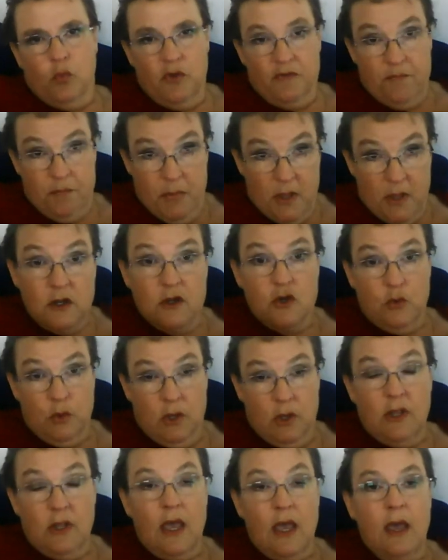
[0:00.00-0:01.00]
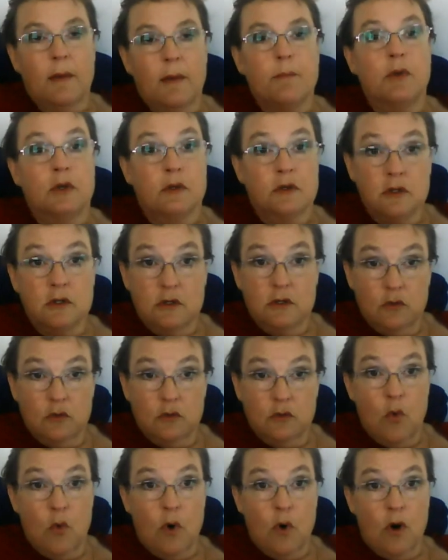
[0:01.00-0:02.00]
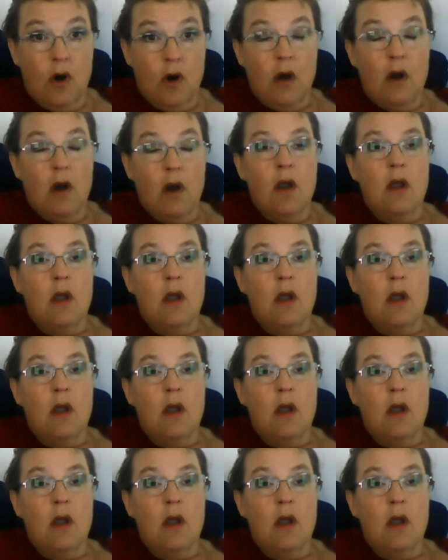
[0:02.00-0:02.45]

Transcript: We've been doing that, but to do more.